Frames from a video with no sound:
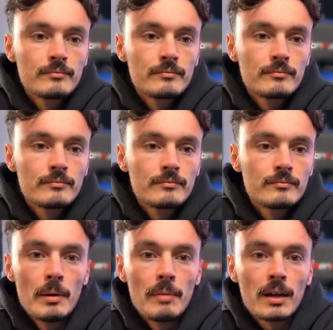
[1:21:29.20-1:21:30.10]
I
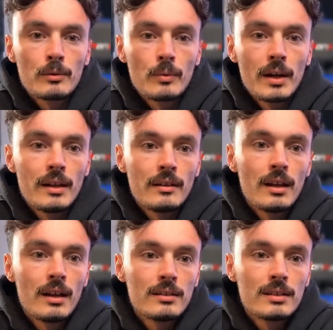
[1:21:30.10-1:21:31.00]
remember back when
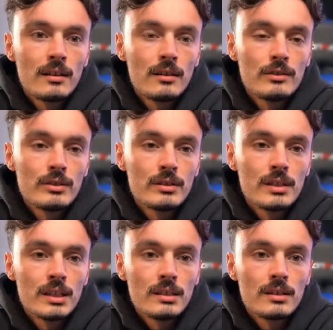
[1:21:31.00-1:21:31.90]
1000
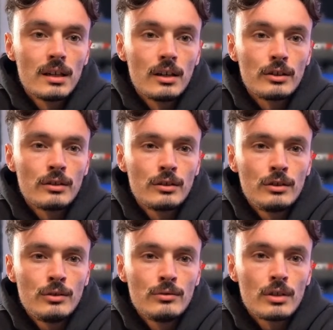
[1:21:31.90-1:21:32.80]
did a
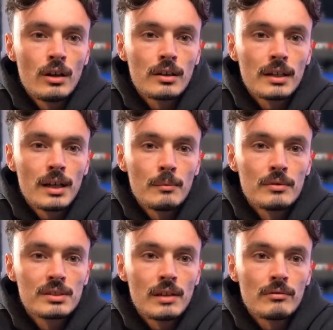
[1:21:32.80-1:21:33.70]
huge art collab with
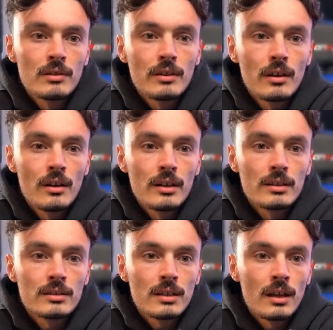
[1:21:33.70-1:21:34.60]
several other
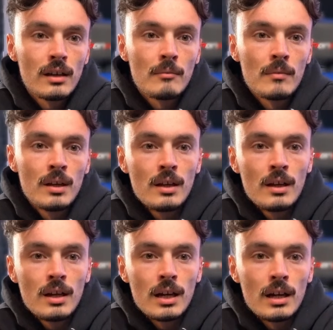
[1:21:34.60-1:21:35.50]
artists,
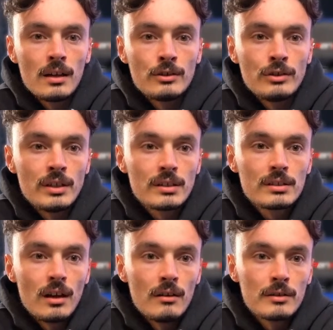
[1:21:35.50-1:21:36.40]
unique
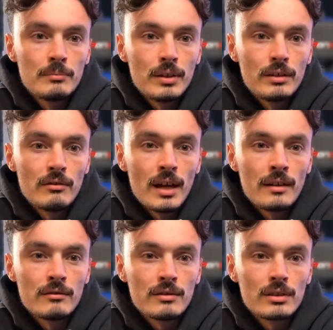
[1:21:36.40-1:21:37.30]
styles, but the
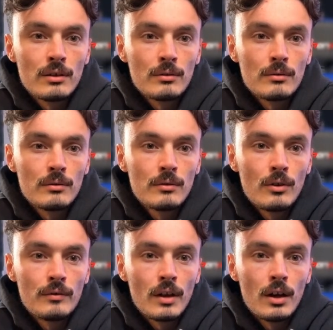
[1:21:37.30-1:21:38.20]
end result
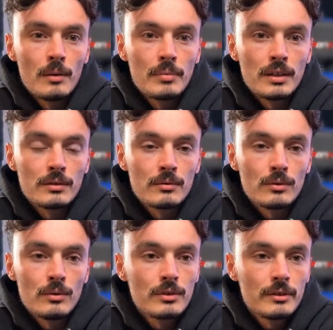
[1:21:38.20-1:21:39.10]
of the art piece was
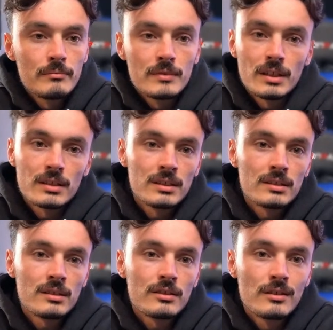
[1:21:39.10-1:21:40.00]
awesome. Yes,
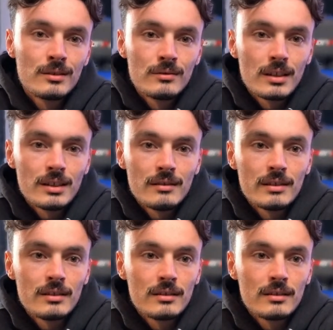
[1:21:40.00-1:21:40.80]
it's such a cool idea, isn't it?